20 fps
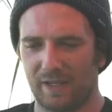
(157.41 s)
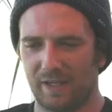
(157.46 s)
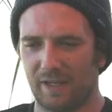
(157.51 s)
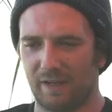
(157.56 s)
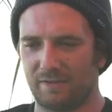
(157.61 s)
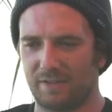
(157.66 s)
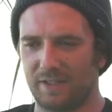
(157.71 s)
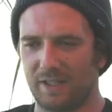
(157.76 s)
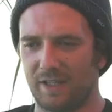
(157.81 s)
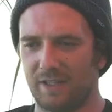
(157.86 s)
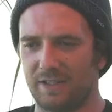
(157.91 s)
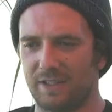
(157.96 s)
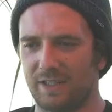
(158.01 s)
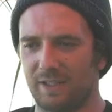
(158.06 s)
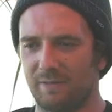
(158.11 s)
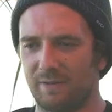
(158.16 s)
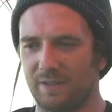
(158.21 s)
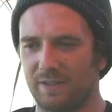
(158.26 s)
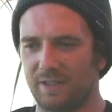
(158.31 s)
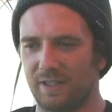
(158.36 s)
I've seen
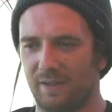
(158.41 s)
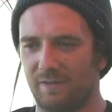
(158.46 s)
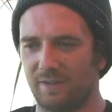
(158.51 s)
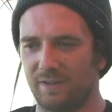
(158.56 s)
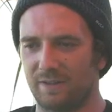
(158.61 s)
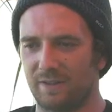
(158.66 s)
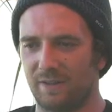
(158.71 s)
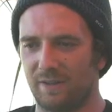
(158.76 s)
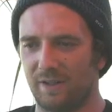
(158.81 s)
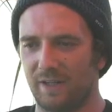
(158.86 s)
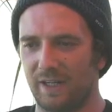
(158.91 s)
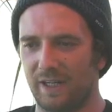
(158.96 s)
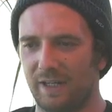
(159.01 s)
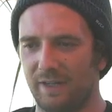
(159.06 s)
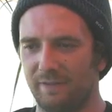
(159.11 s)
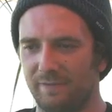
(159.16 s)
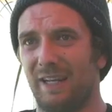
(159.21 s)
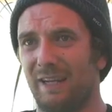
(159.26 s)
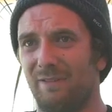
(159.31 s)
some of the stuff that's gone down.